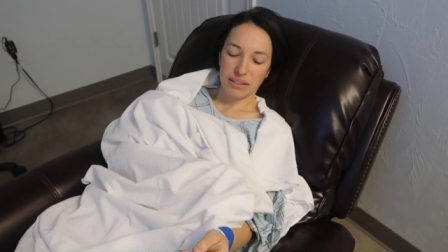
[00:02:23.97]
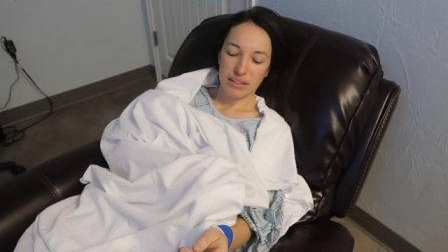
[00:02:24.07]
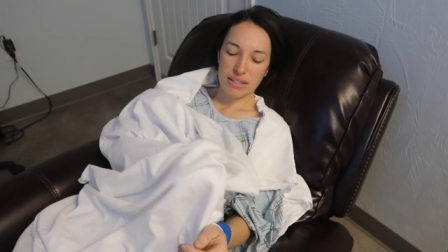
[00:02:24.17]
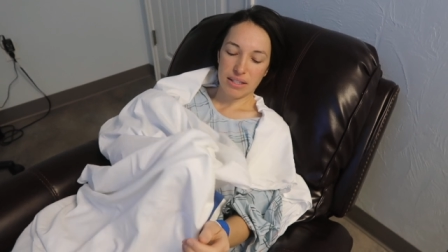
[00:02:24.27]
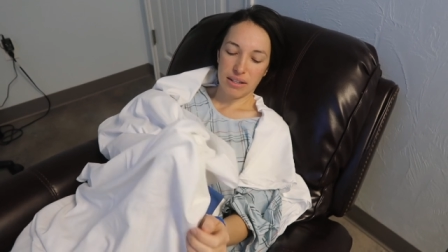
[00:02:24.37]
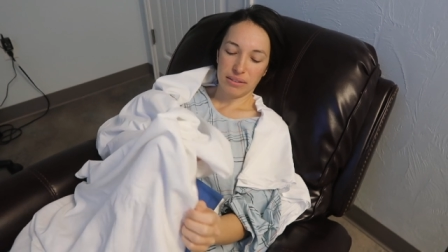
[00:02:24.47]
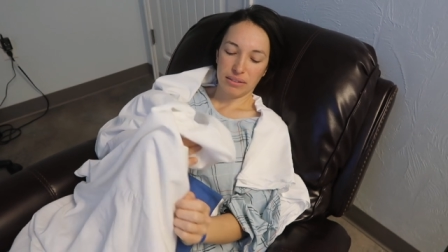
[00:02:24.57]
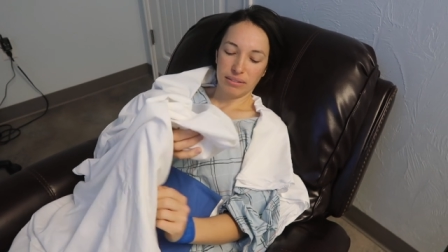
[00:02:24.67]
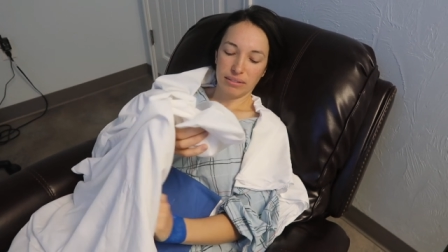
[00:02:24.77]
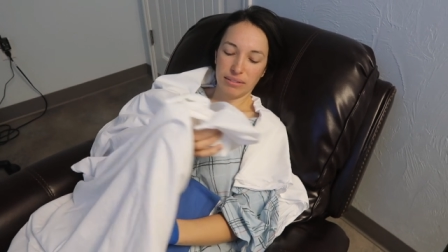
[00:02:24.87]

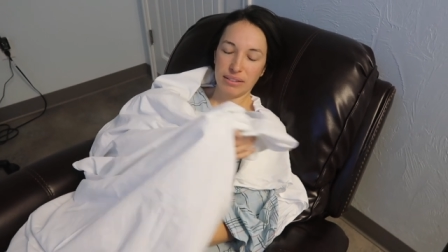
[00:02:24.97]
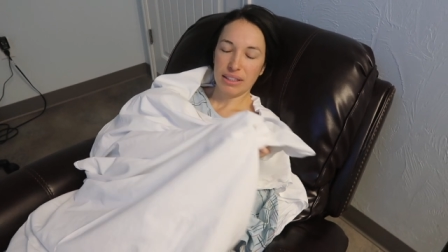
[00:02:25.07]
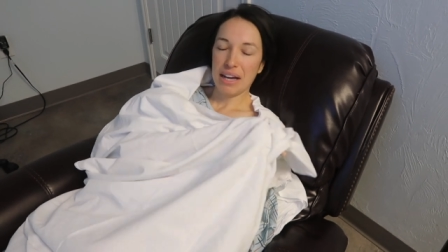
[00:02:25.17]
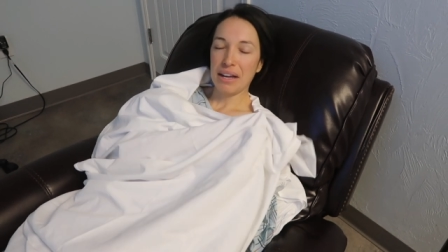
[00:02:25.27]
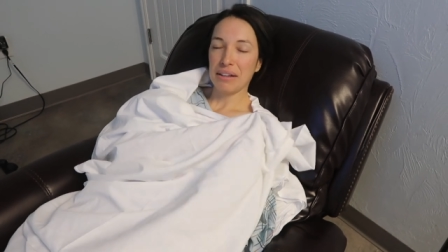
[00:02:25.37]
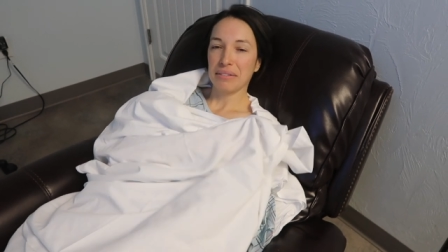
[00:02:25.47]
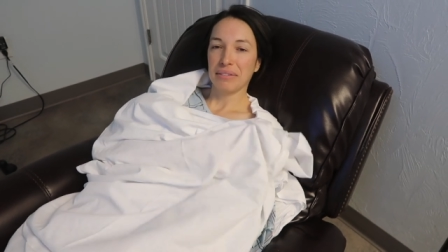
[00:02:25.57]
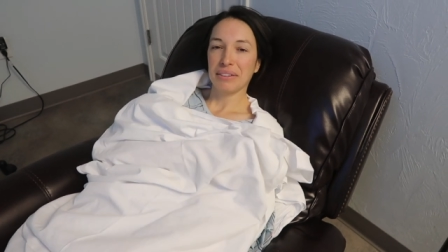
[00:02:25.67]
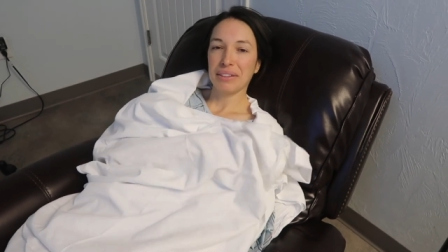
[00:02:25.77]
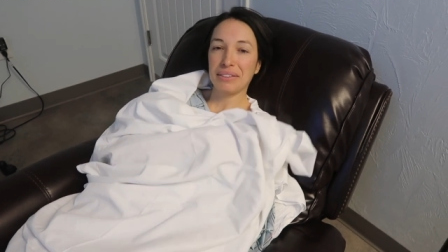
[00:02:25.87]
so yeah,
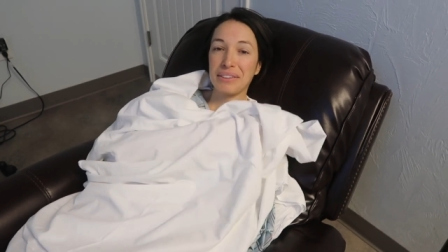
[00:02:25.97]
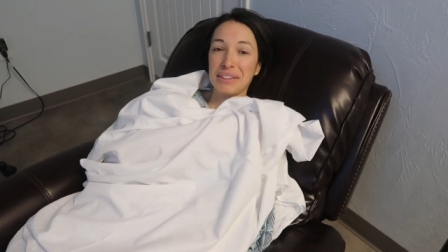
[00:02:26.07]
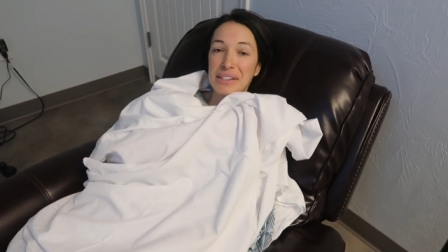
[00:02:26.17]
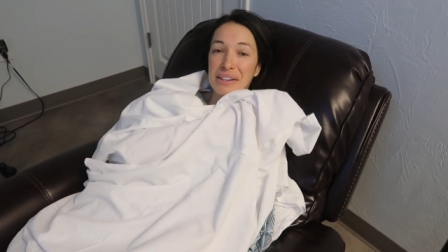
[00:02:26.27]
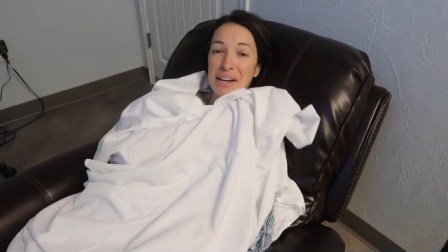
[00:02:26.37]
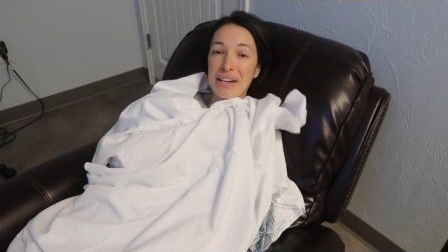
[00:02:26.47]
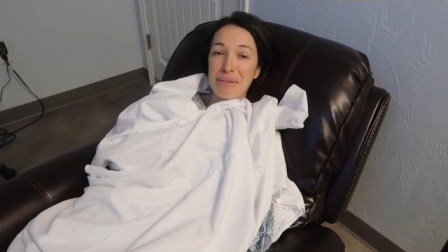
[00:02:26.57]
feeling really great.